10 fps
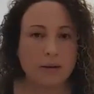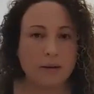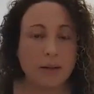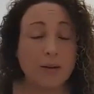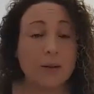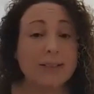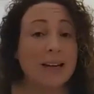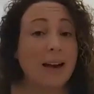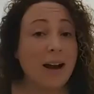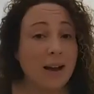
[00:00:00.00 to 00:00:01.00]
If you
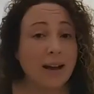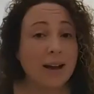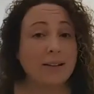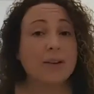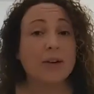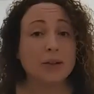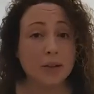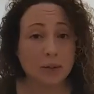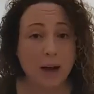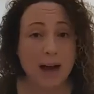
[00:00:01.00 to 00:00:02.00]
said I, you're
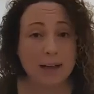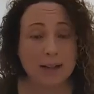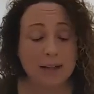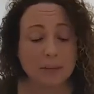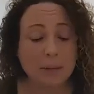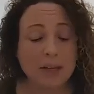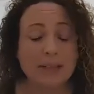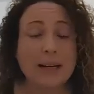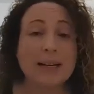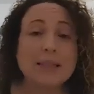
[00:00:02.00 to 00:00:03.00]
correct, because
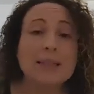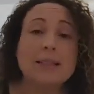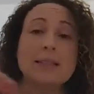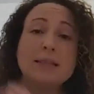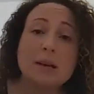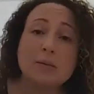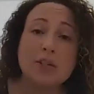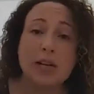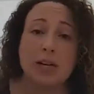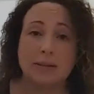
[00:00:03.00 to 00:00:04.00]
that is the
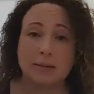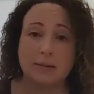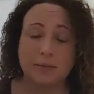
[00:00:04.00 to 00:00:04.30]
subject.